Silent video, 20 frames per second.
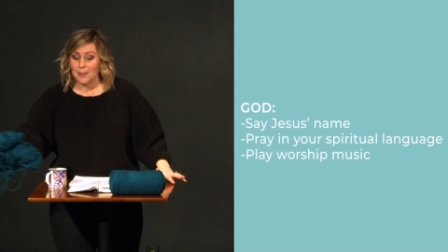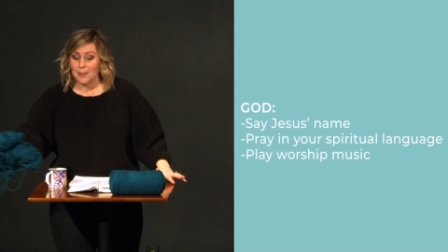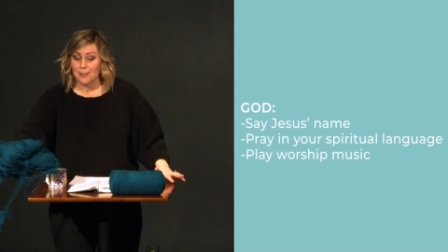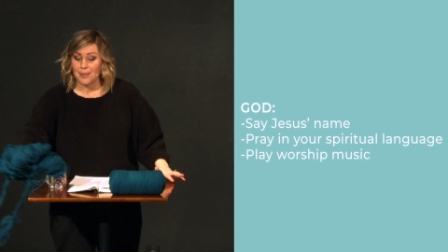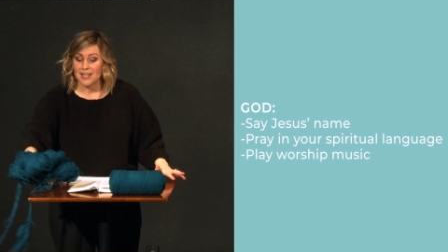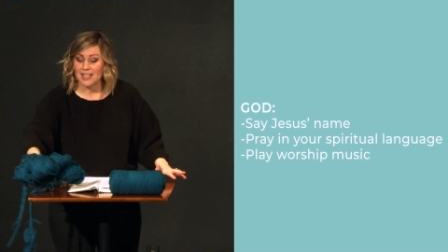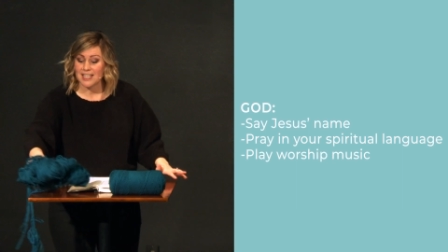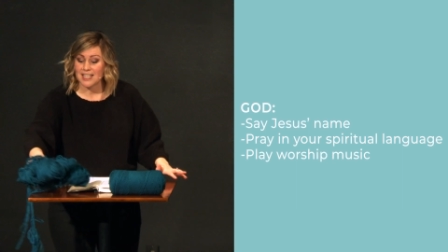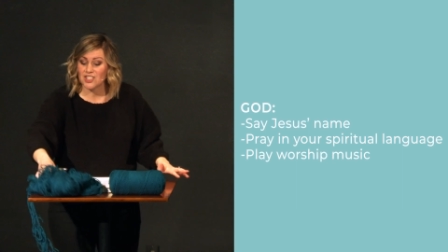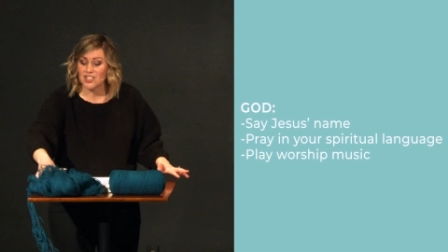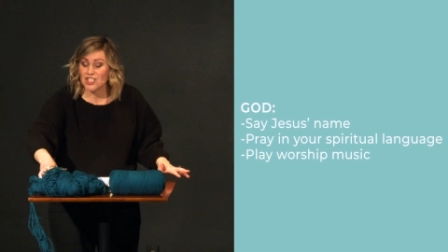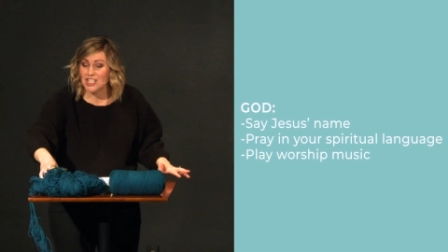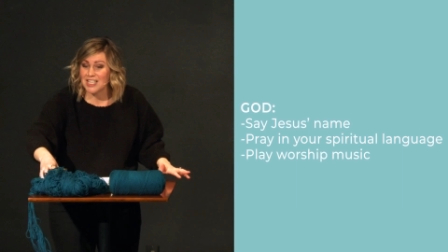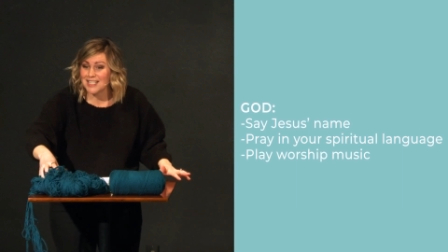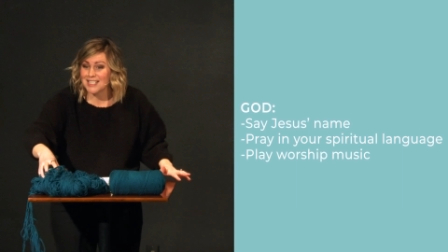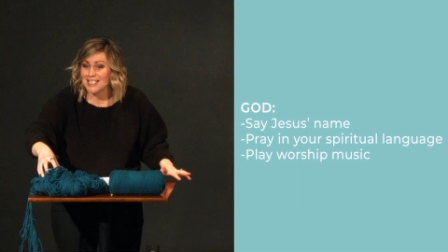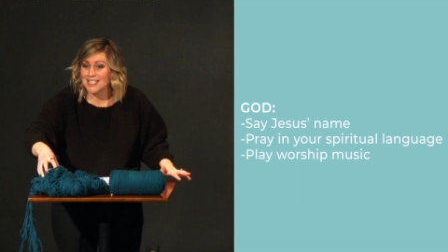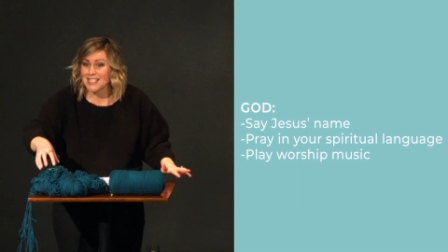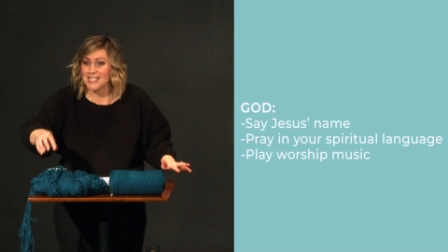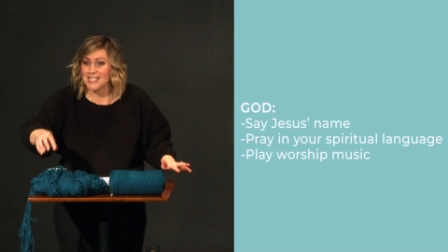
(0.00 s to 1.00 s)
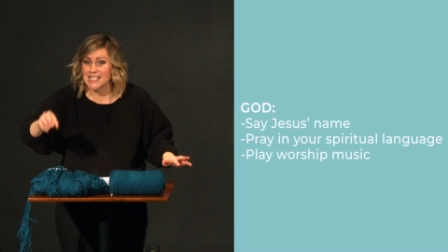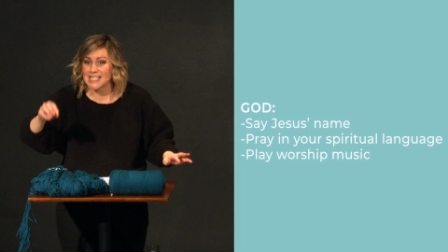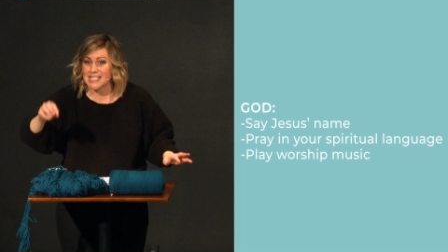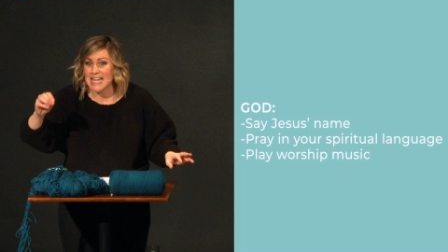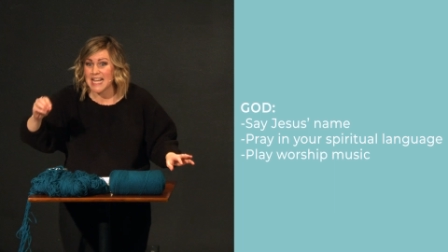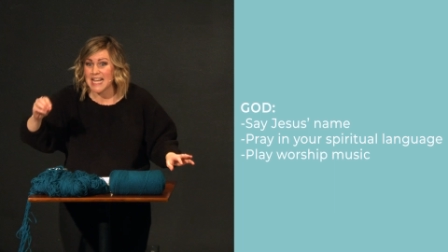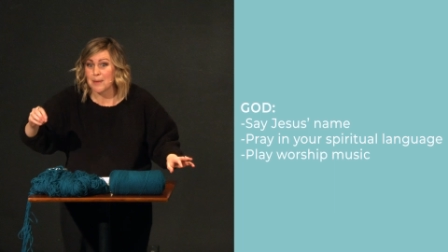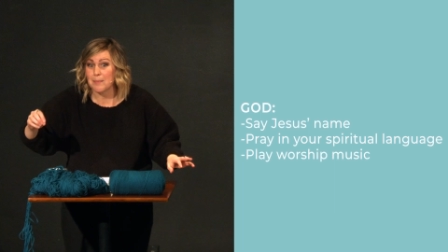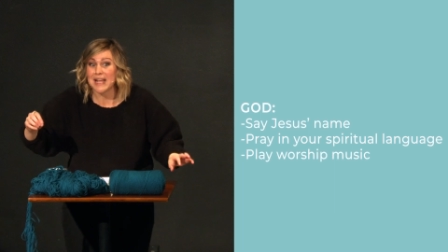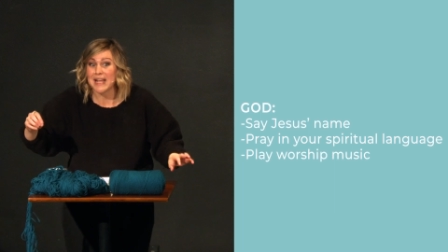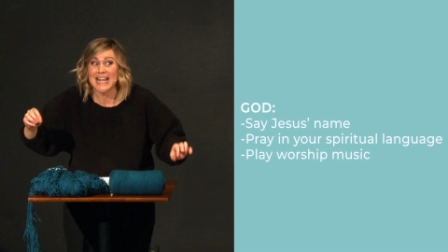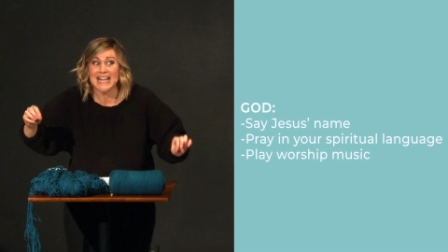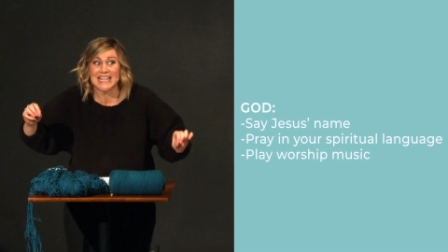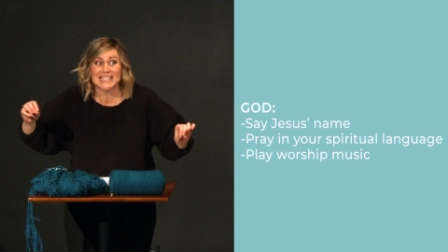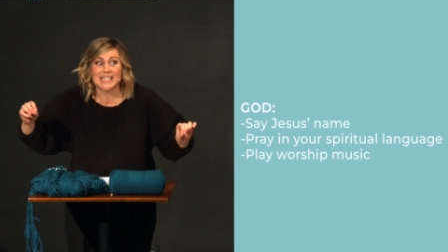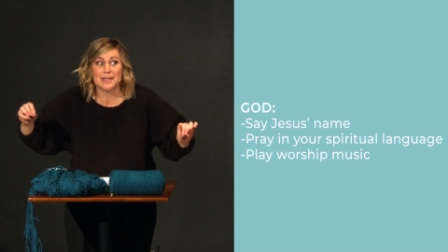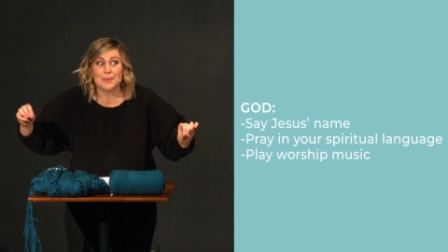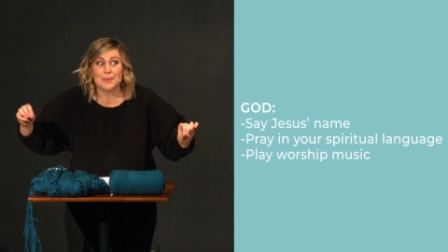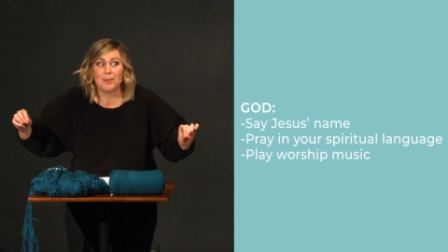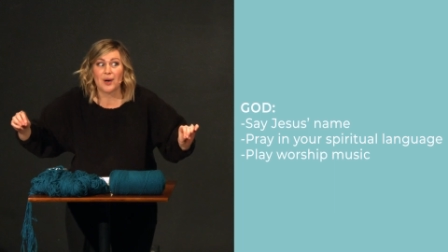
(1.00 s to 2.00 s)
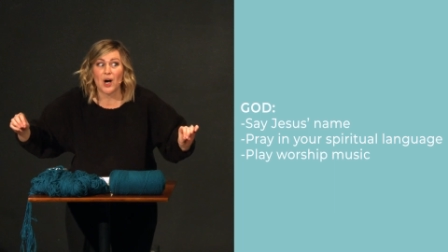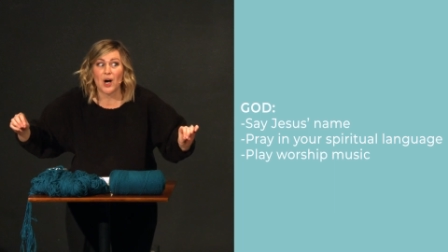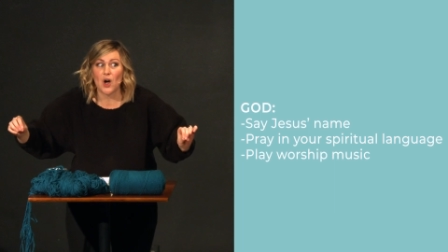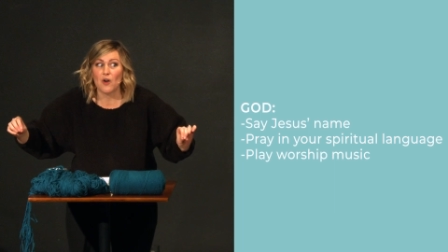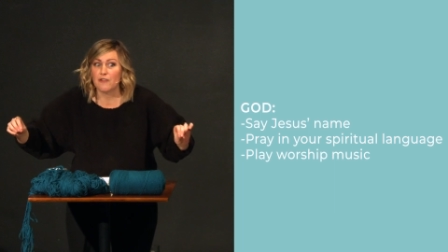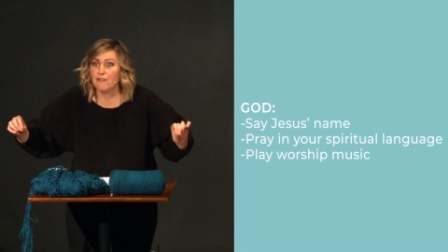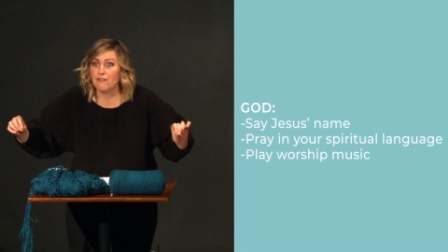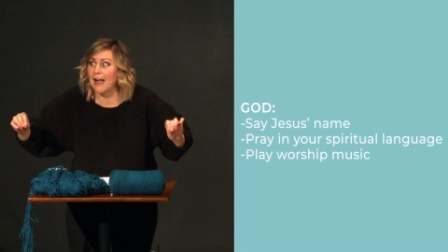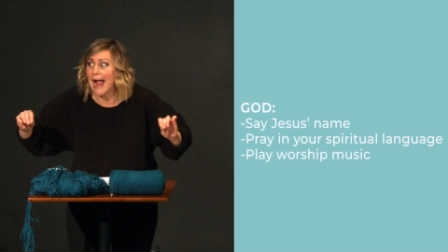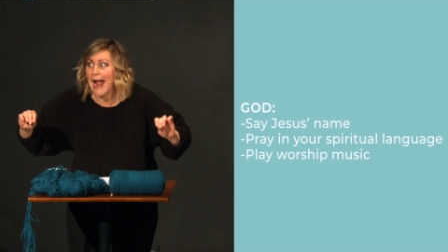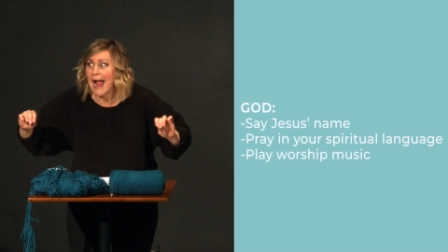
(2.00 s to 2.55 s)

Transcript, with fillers: Because Jesus' name is above